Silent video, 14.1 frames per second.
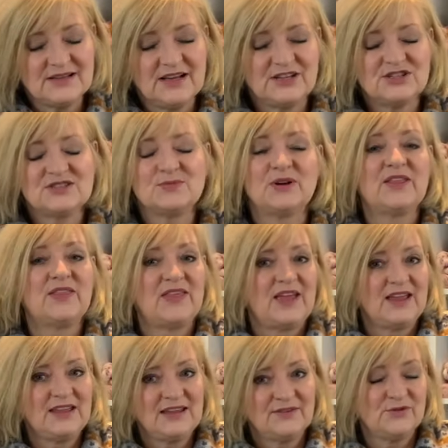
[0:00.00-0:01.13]
I just want to
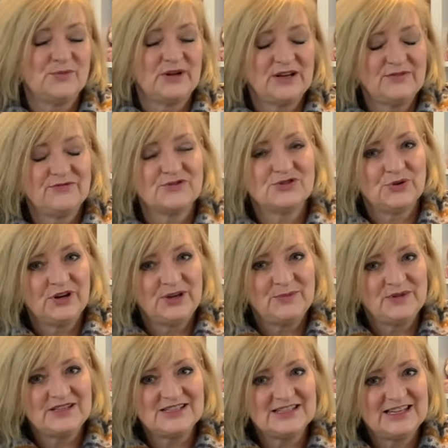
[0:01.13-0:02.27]
thank everybody for joining
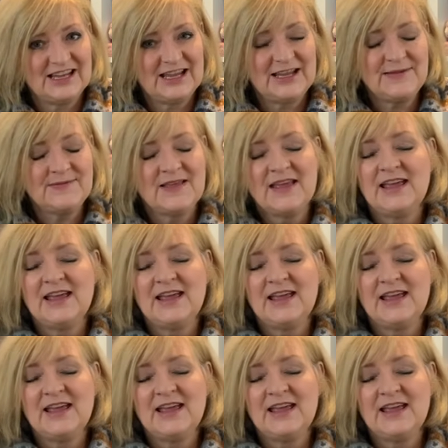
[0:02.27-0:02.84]
me today.